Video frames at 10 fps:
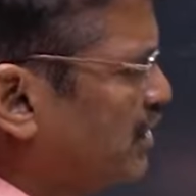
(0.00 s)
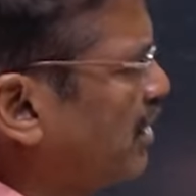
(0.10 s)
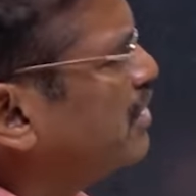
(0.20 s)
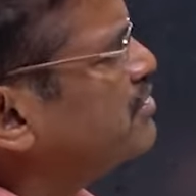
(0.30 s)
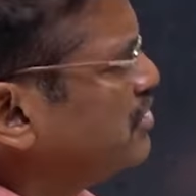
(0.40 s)

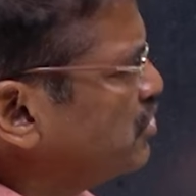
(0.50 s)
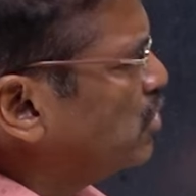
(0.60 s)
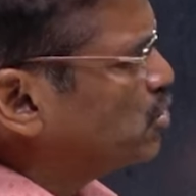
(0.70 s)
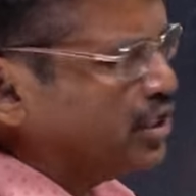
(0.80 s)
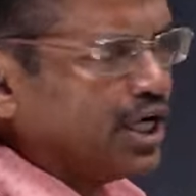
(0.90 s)
other reasons
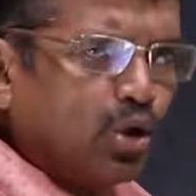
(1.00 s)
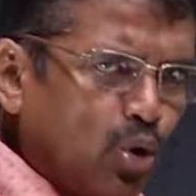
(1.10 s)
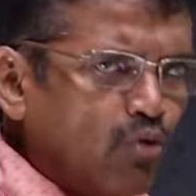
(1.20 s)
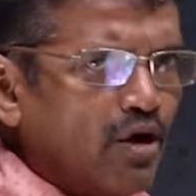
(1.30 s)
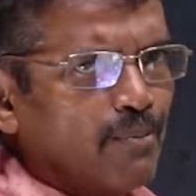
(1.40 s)
also there,
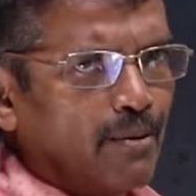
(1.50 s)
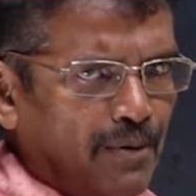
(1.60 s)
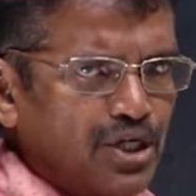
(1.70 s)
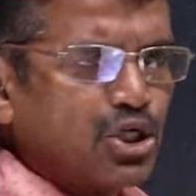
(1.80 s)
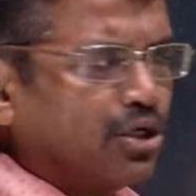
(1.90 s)
low vapor
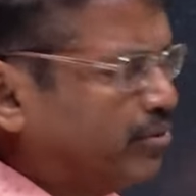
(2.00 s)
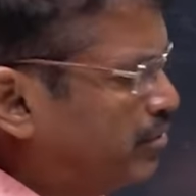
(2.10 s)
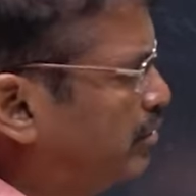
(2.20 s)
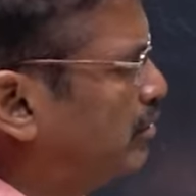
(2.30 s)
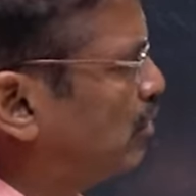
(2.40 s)
pressure,
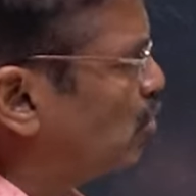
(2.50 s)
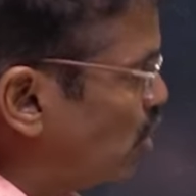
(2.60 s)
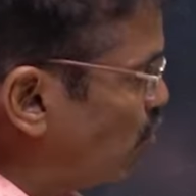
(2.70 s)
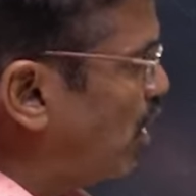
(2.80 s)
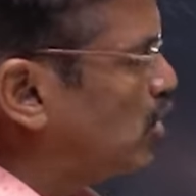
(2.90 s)

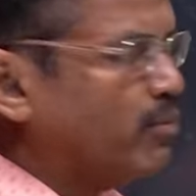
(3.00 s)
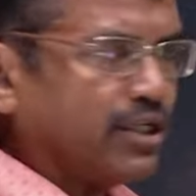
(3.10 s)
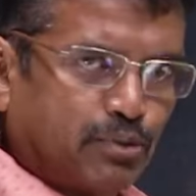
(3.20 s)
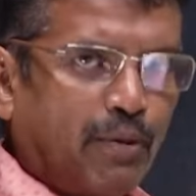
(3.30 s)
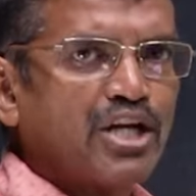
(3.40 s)
good volume
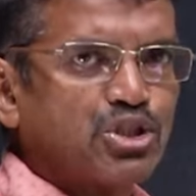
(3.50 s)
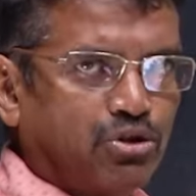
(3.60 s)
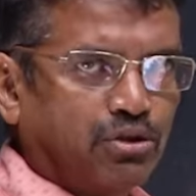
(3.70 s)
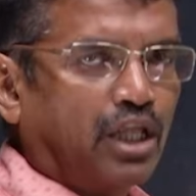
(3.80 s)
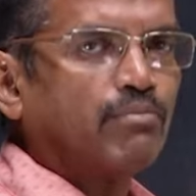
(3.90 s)

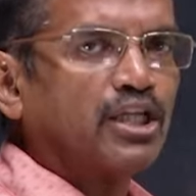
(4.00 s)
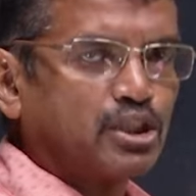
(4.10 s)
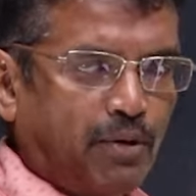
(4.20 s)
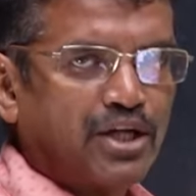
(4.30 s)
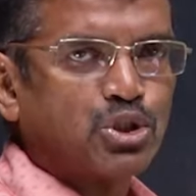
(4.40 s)
expansion, thermal
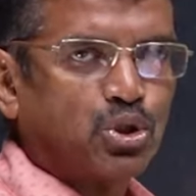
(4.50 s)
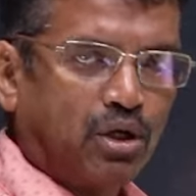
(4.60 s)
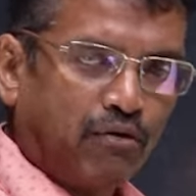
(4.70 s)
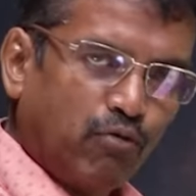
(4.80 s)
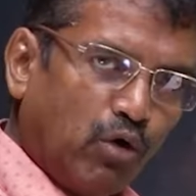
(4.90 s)
expansion
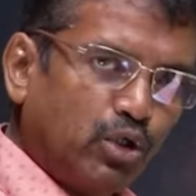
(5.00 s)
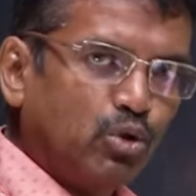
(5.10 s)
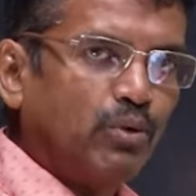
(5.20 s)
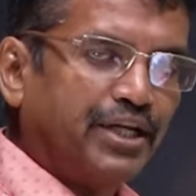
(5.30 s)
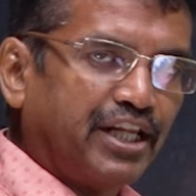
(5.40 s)
or
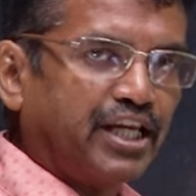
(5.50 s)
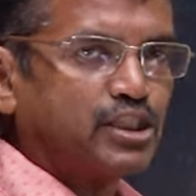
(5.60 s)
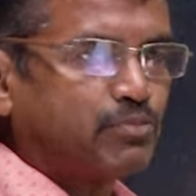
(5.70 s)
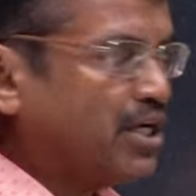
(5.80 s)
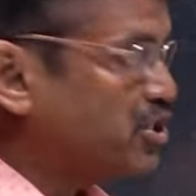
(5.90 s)
volumetric
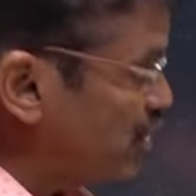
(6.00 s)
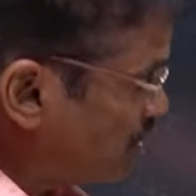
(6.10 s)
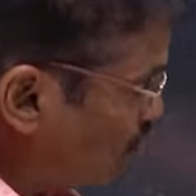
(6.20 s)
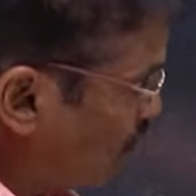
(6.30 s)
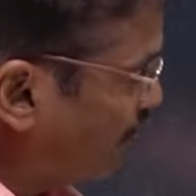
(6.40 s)
expansion
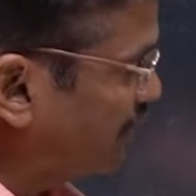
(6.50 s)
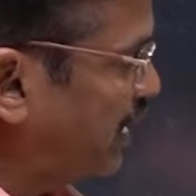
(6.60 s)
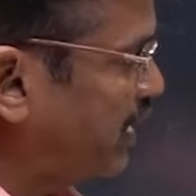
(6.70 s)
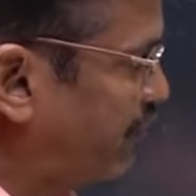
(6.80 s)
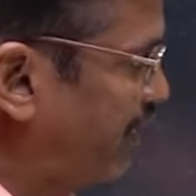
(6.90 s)
is more for
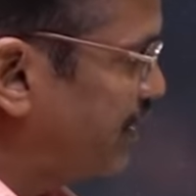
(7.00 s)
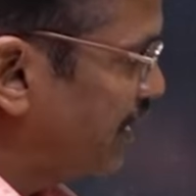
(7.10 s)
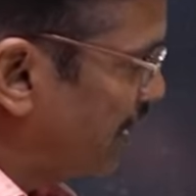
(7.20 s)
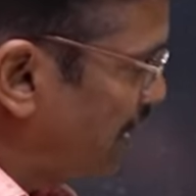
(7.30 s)
the liquid.